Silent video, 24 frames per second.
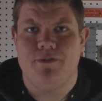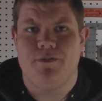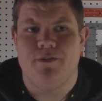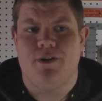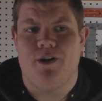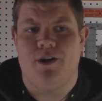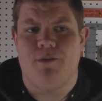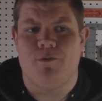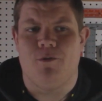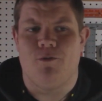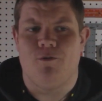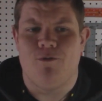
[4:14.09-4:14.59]

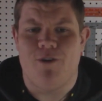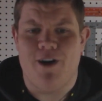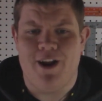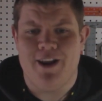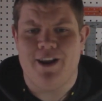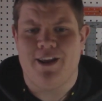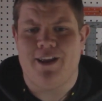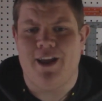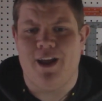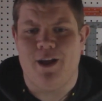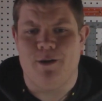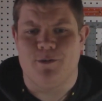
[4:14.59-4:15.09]
a
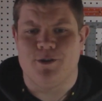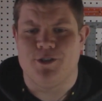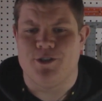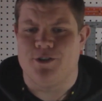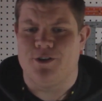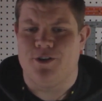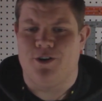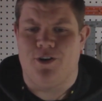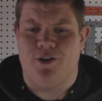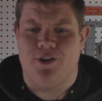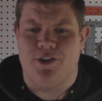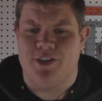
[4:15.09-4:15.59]
rank amateur at
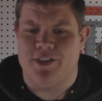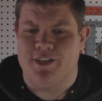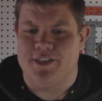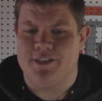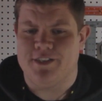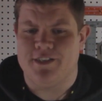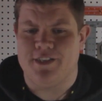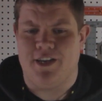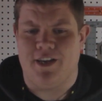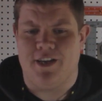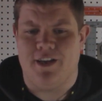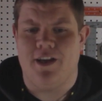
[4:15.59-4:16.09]
all this.
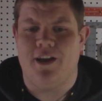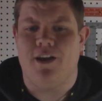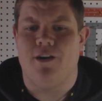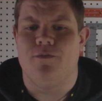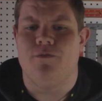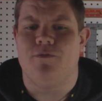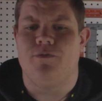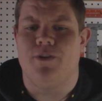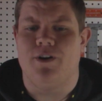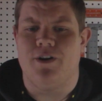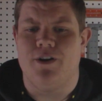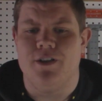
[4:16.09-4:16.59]
I have
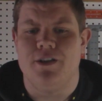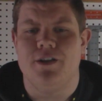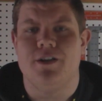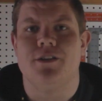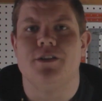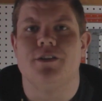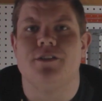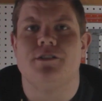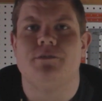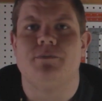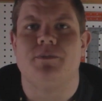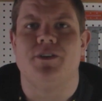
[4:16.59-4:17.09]
very little
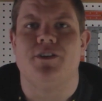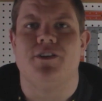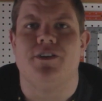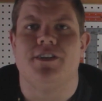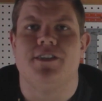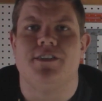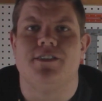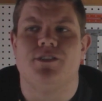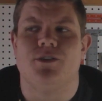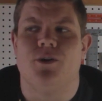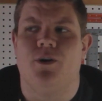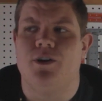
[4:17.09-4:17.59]

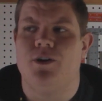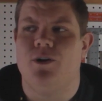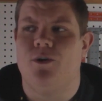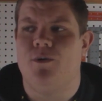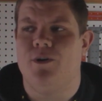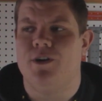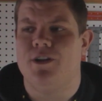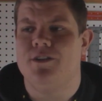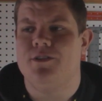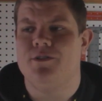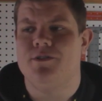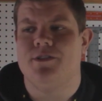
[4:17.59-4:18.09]
experience, so I don't
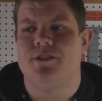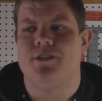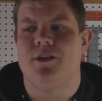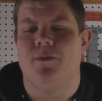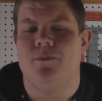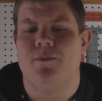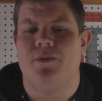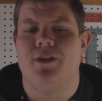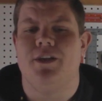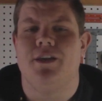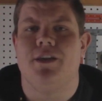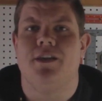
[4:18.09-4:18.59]
want to do
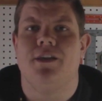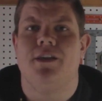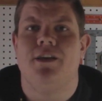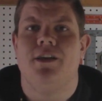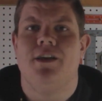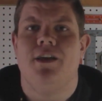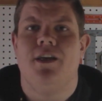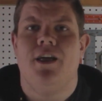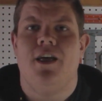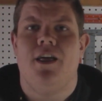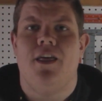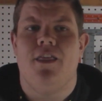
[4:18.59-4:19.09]
something
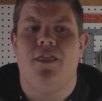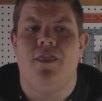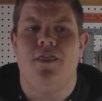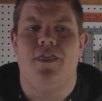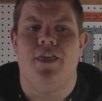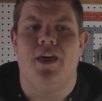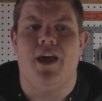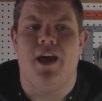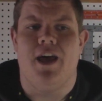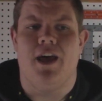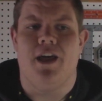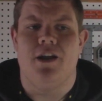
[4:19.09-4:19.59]

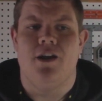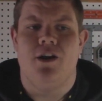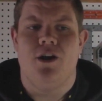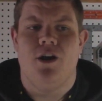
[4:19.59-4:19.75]
that